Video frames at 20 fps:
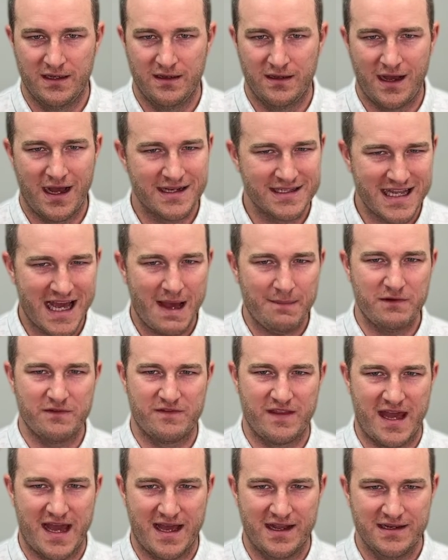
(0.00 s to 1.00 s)
On top of
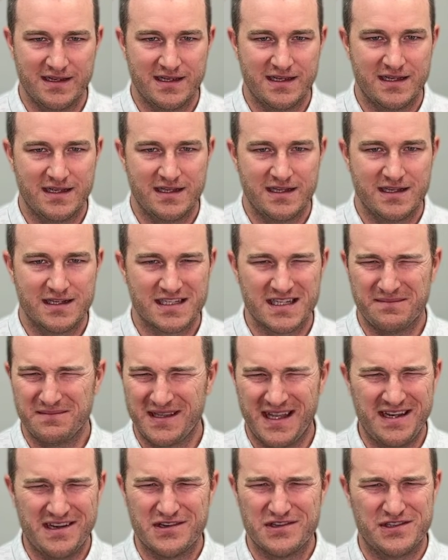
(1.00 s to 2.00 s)
that, some
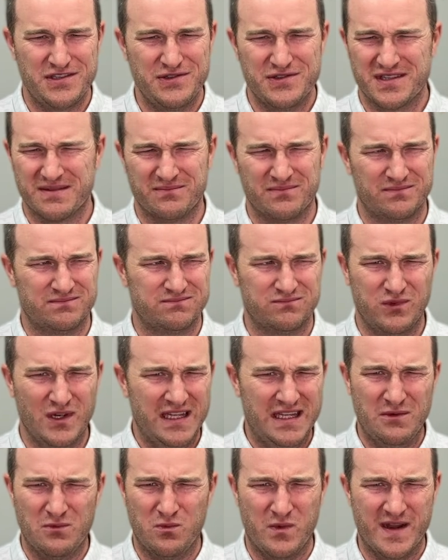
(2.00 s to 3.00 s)
lenders do some
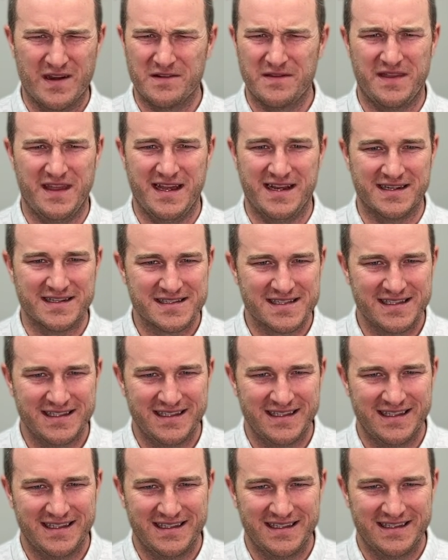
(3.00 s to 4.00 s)
really weird things.
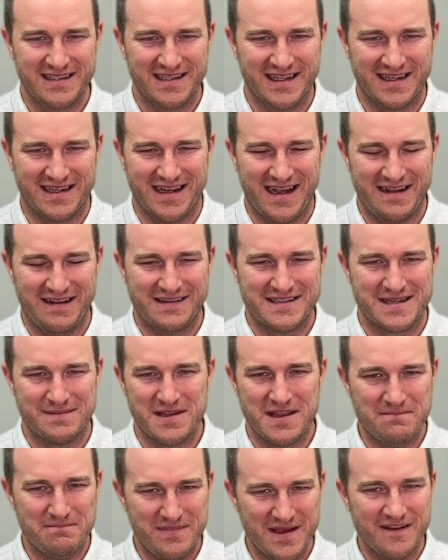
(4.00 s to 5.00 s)
Like some
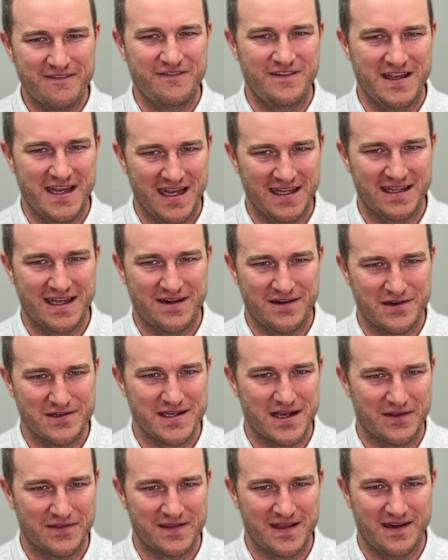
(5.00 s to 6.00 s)
of the big VA lenders
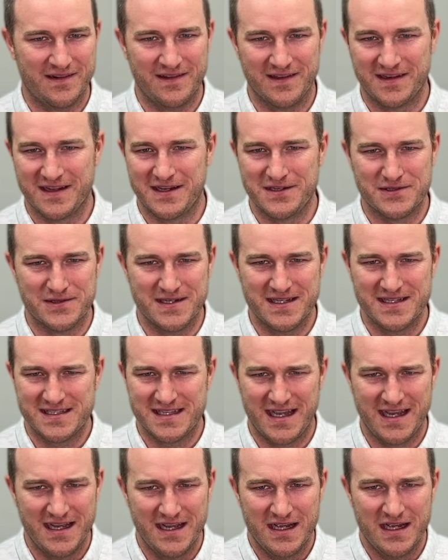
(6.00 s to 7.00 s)
out there in the country
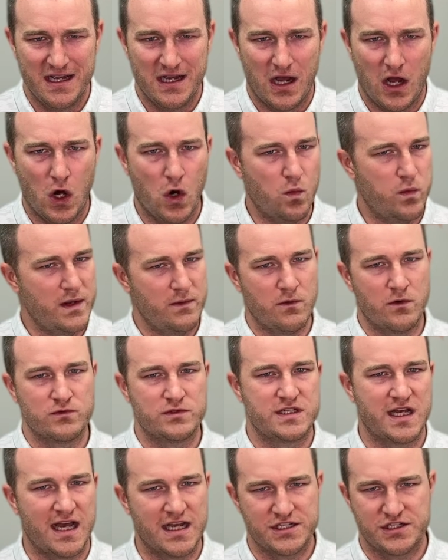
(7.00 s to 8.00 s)
say, oh, we
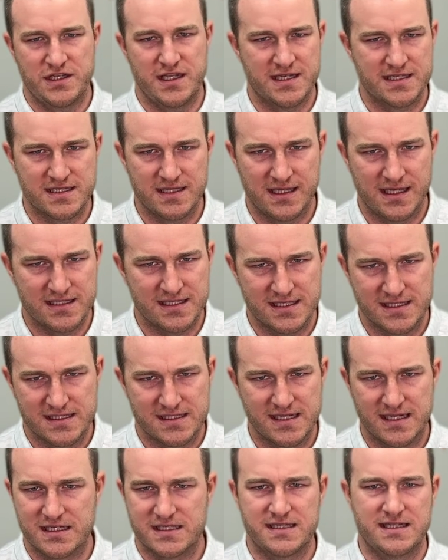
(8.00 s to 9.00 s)
won't touch this unless it's
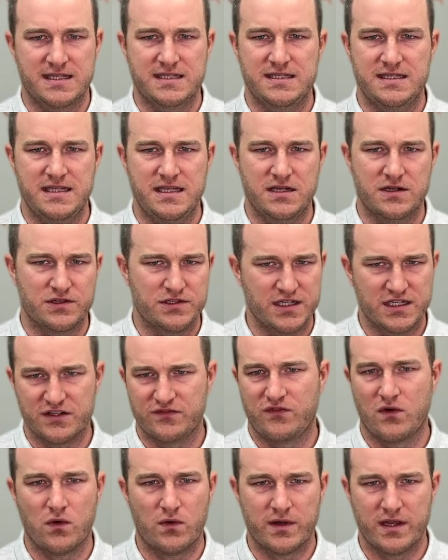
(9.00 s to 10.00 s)
660 or
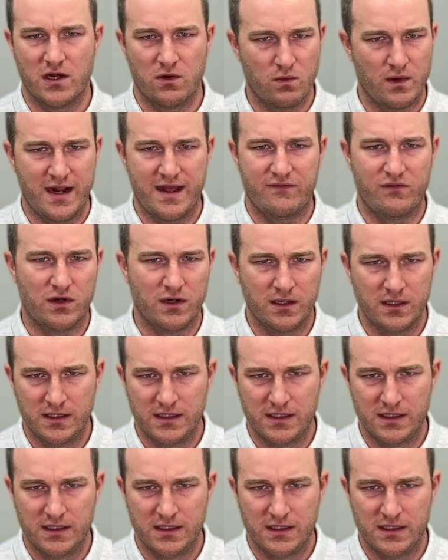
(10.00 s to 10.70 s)
640 or whatever.